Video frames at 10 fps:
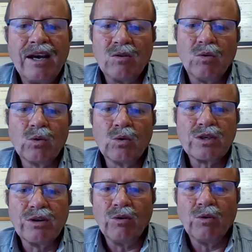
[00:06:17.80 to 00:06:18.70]
and
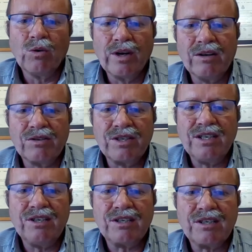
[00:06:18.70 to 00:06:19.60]
also all our
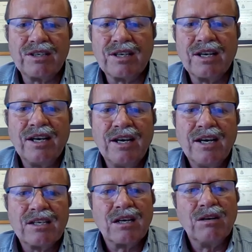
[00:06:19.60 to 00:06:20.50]
teachers?
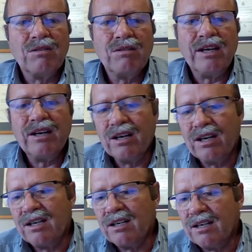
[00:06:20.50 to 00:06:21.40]
So
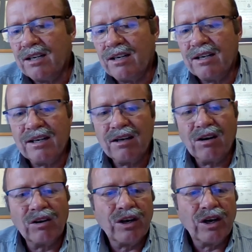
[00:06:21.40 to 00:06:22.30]
in
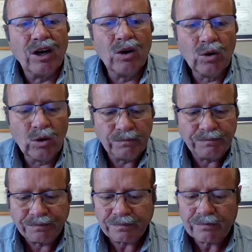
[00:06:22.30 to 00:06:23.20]
on the
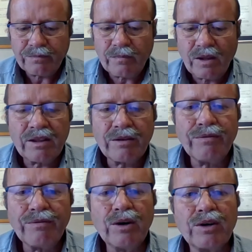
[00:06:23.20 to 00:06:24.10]
whole,
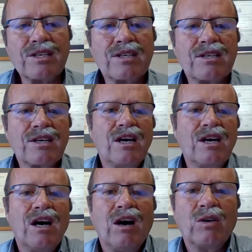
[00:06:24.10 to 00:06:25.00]
the focus
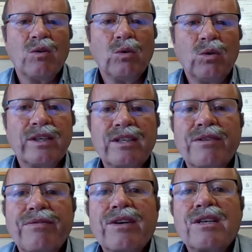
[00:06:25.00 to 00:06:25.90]
on all the
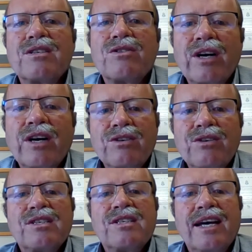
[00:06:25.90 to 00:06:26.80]
different
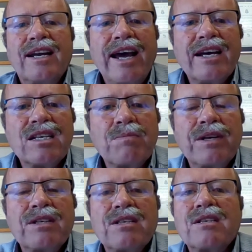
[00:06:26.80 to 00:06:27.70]
structures and
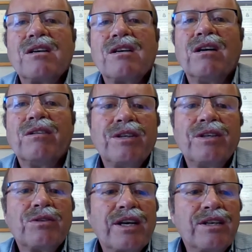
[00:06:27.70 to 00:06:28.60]
aspects of
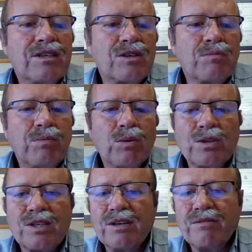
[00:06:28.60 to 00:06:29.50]
education
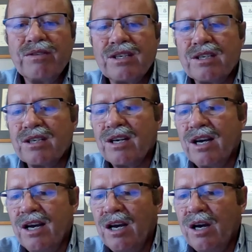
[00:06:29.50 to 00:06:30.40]
support services,
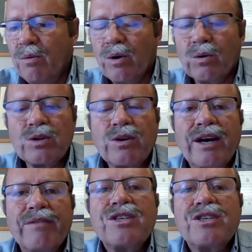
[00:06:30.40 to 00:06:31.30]
we also
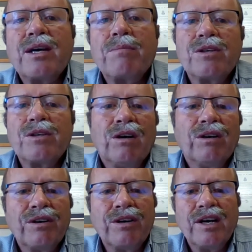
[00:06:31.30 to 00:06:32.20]
have a chapter
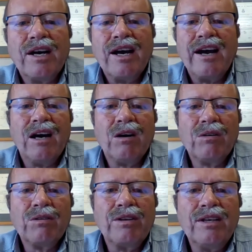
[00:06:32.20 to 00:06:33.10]
on
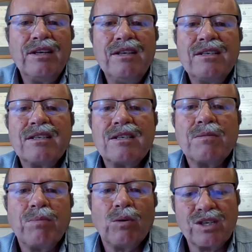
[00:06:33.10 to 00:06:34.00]
how these
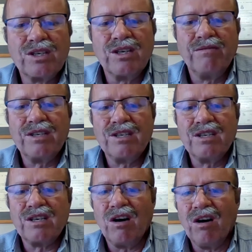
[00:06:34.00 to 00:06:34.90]
support
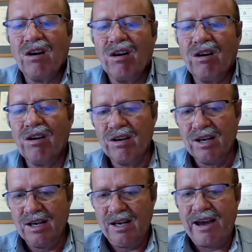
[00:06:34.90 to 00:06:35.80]
services
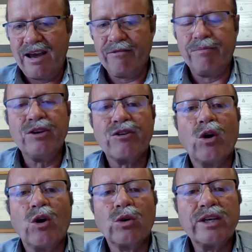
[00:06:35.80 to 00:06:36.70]
have been
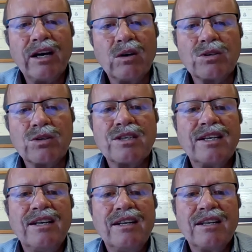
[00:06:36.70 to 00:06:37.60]
rolled out
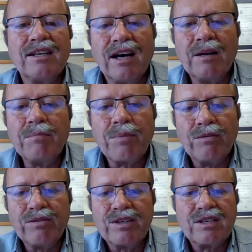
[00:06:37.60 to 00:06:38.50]
in the 9
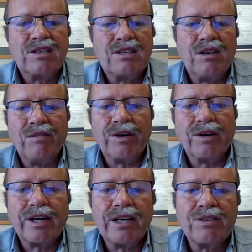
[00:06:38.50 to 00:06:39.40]
provinces of
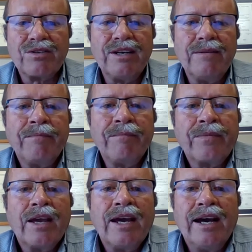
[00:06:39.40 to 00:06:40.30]
our country.
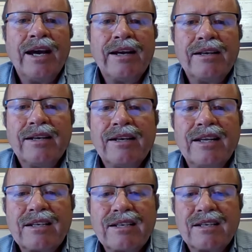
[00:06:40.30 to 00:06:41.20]
And
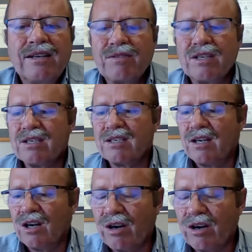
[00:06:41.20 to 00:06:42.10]
that gives
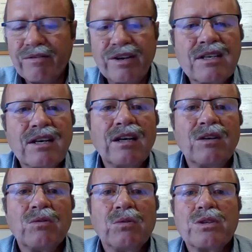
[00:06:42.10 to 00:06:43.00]
us a lot of
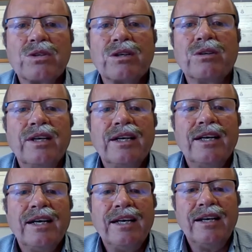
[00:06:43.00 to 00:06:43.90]
insight also
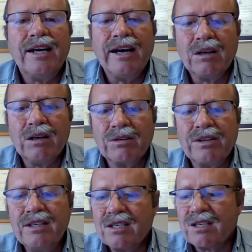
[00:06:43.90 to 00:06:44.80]
in how
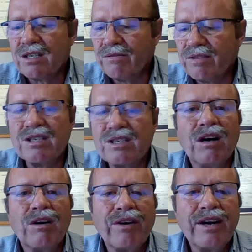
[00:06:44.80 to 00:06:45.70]
these
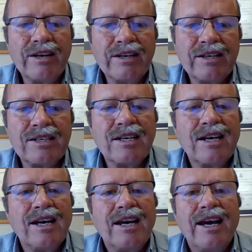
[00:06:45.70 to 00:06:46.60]
services are rendered
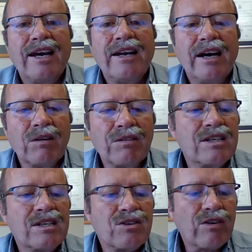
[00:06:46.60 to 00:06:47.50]
and how the
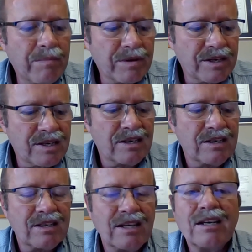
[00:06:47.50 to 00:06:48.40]

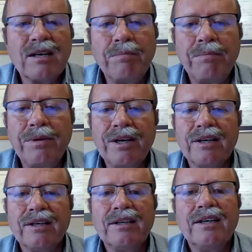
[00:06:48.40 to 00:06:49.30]
discrepancies then
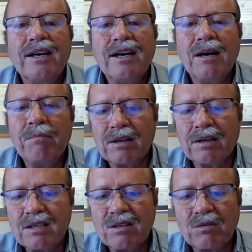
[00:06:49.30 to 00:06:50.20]
appear
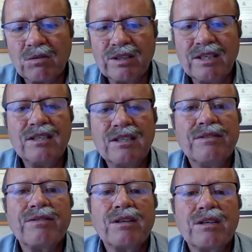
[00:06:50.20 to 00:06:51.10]
amongst all these
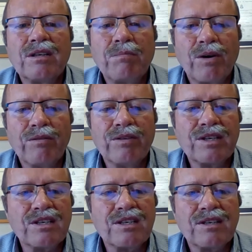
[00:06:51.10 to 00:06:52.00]
different
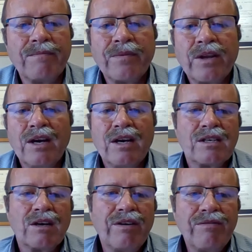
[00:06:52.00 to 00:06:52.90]
provinces.
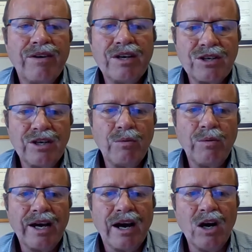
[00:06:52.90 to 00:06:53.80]
So eventually
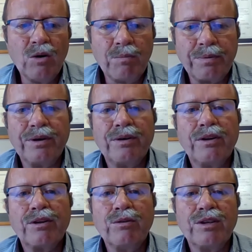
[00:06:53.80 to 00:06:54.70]
we hope
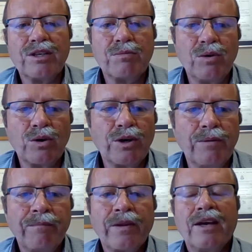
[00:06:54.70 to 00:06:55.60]
through this book